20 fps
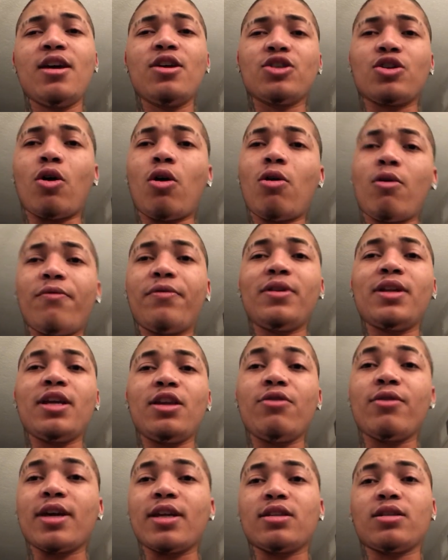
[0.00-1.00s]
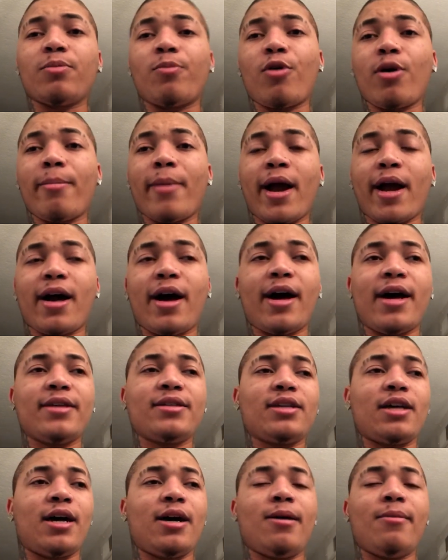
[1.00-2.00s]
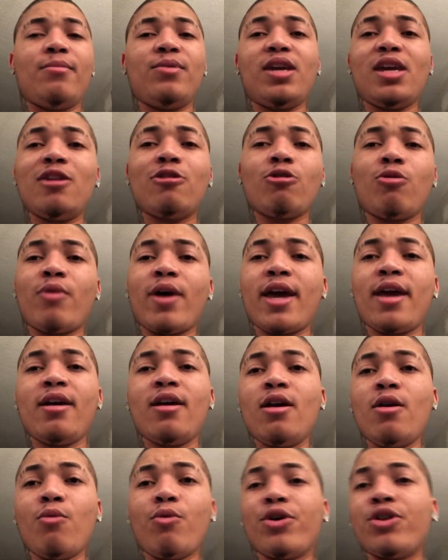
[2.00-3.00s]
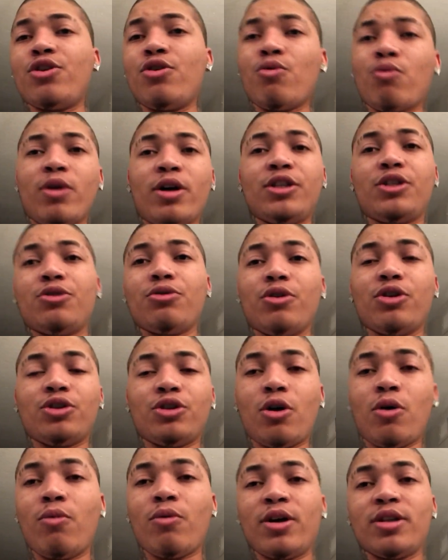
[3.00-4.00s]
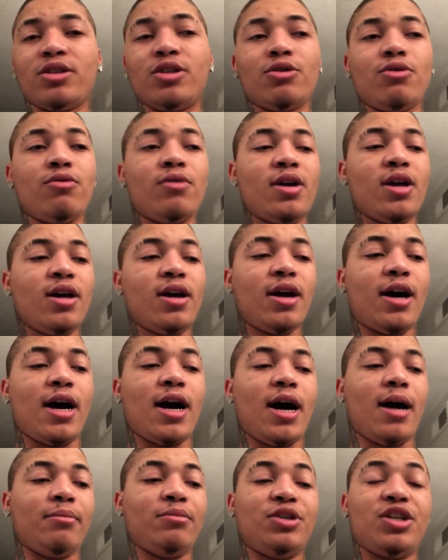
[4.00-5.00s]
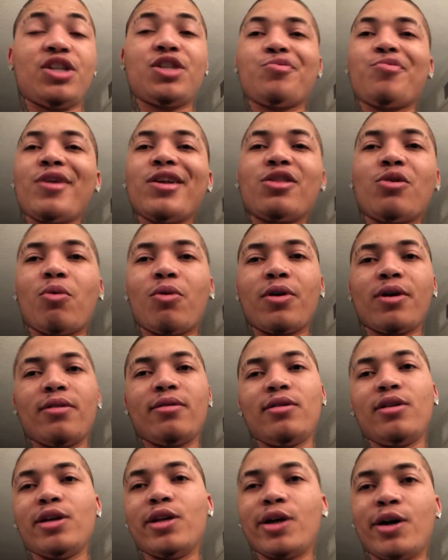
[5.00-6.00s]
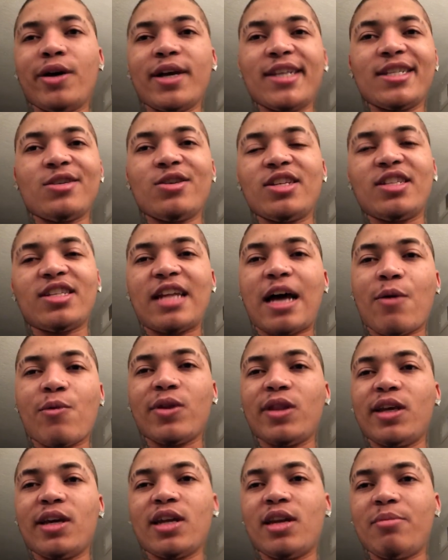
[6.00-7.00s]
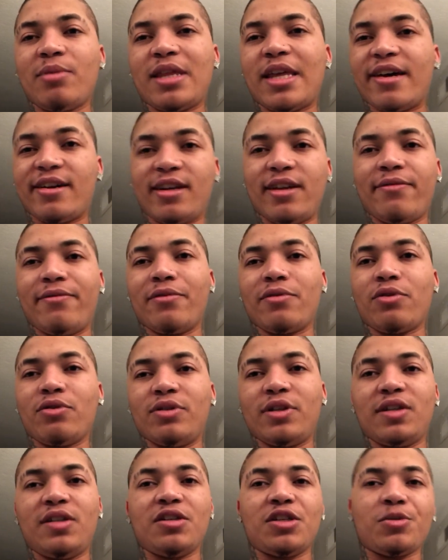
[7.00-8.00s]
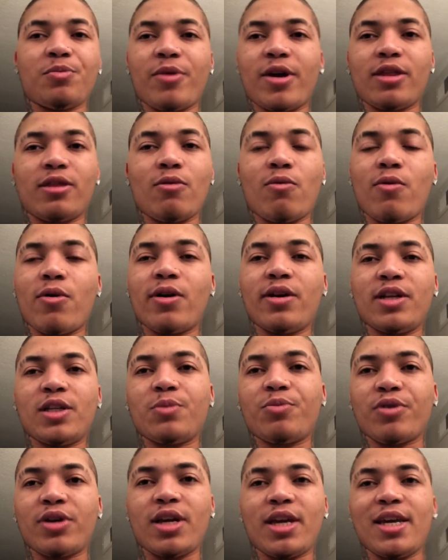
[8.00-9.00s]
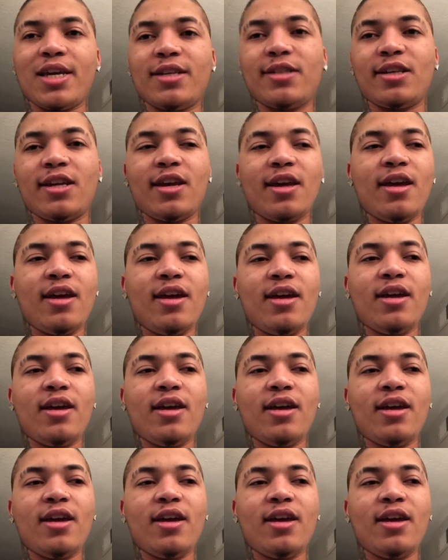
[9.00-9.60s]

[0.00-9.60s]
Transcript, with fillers: So hopefully you can support my cause. Um, either way, whether you want to or don't want to, um, just spread the word. You know, it's it's not really going to be that difficult to just spread the word. It's pretty easy.